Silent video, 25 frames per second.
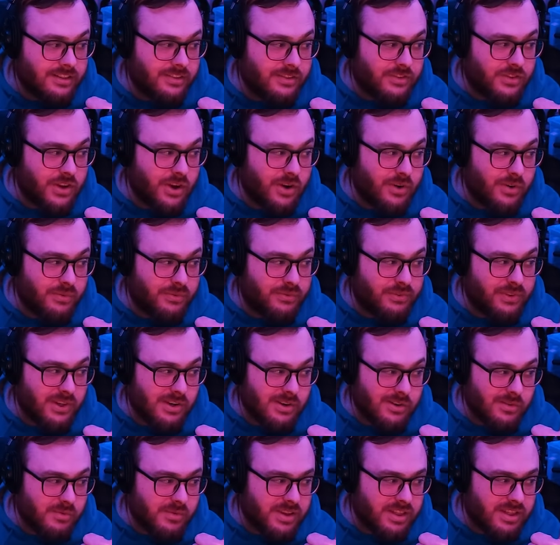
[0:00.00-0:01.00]
Don't
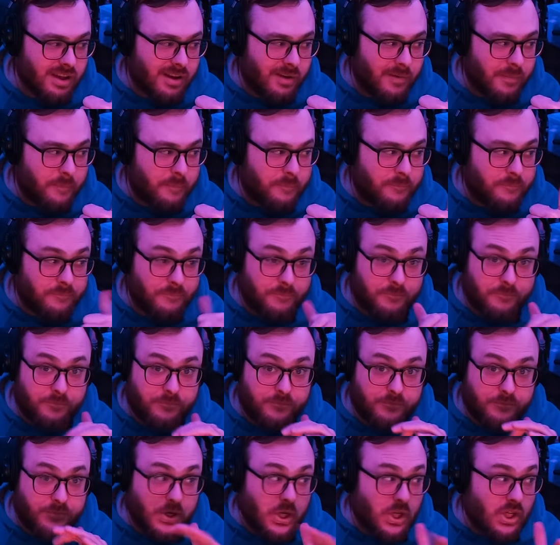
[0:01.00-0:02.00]
flirt with a
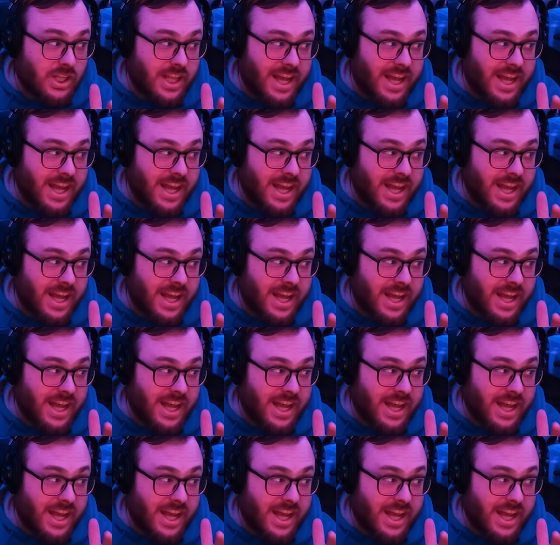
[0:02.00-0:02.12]
full